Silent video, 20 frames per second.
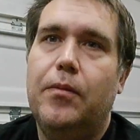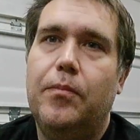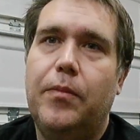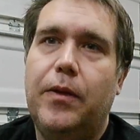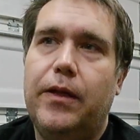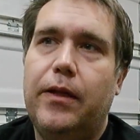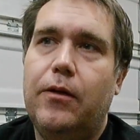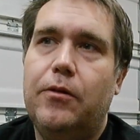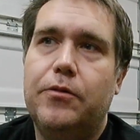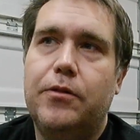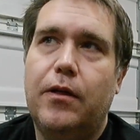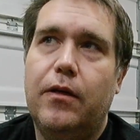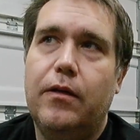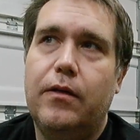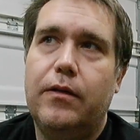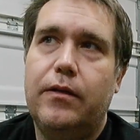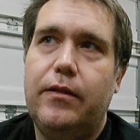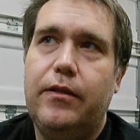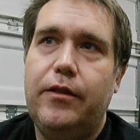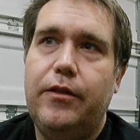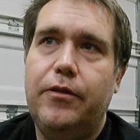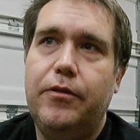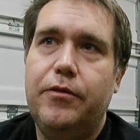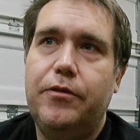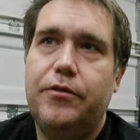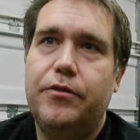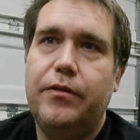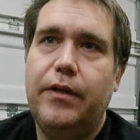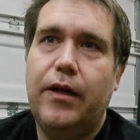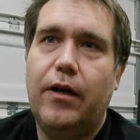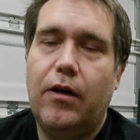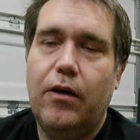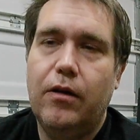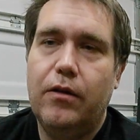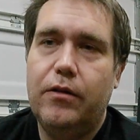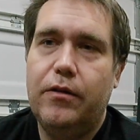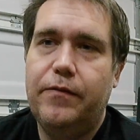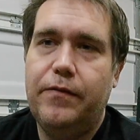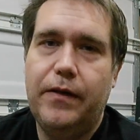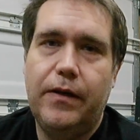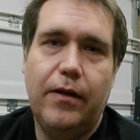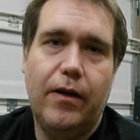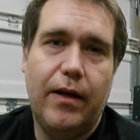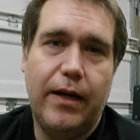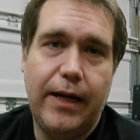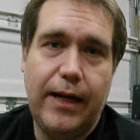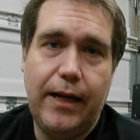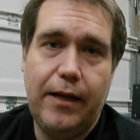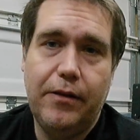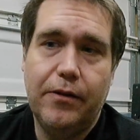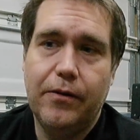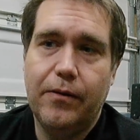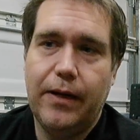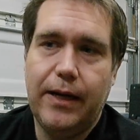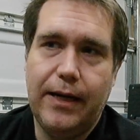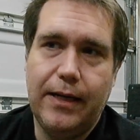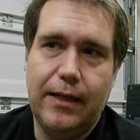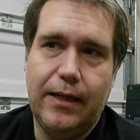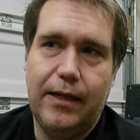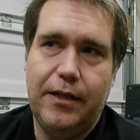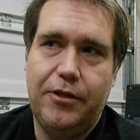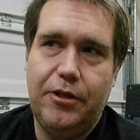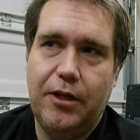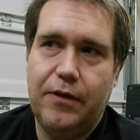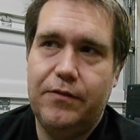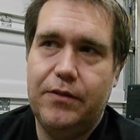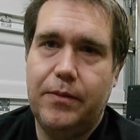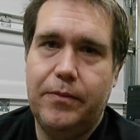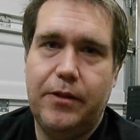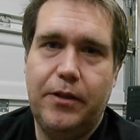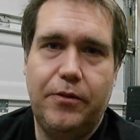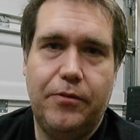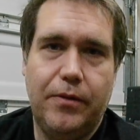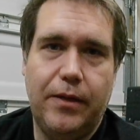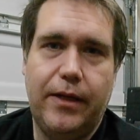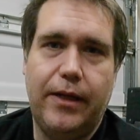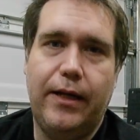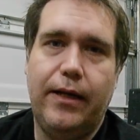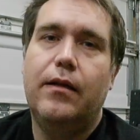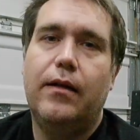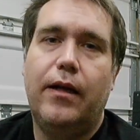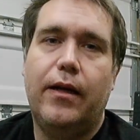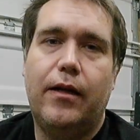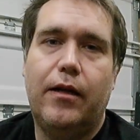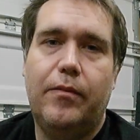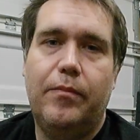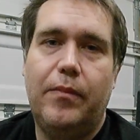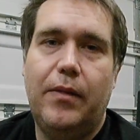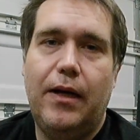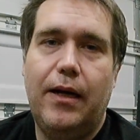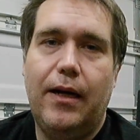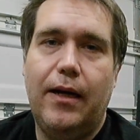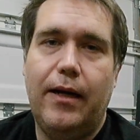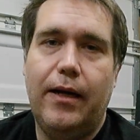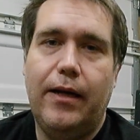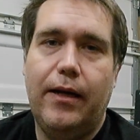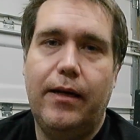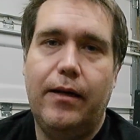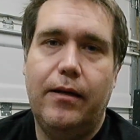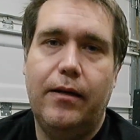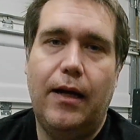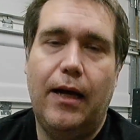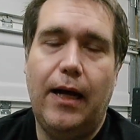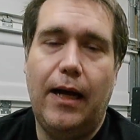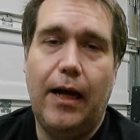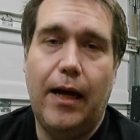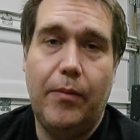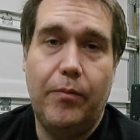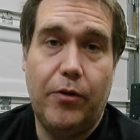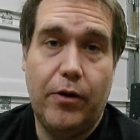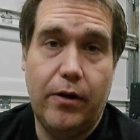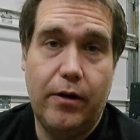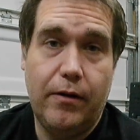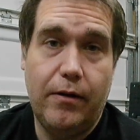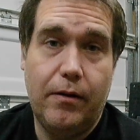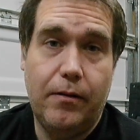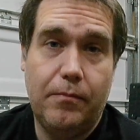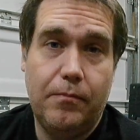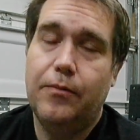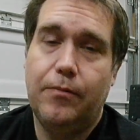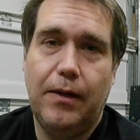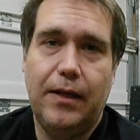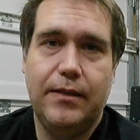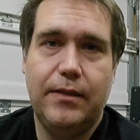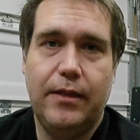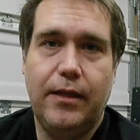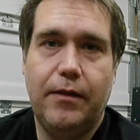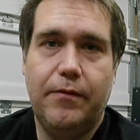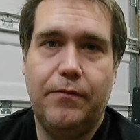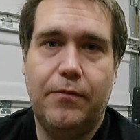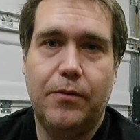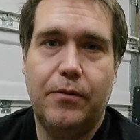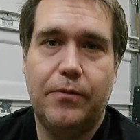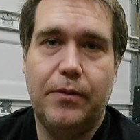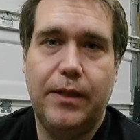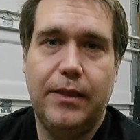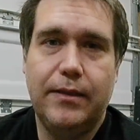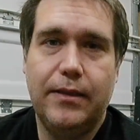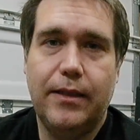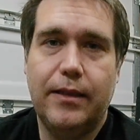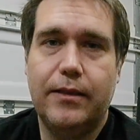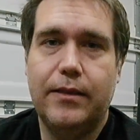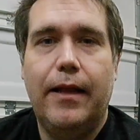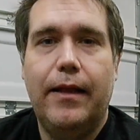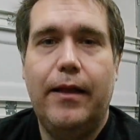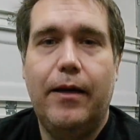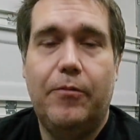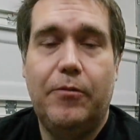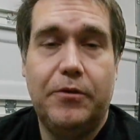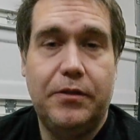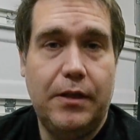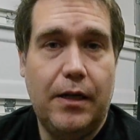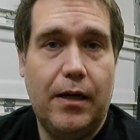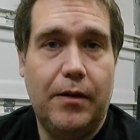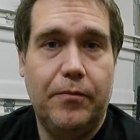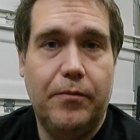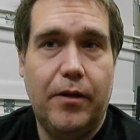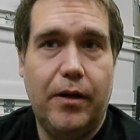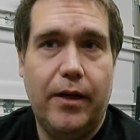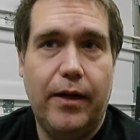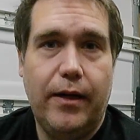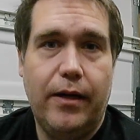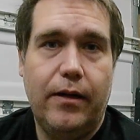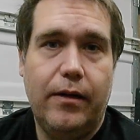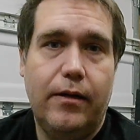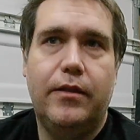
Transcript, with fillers: But those aren't usually hard to figure out either unless you have something tricky. Like on my, I, I bought a YZF 426 that was non-running.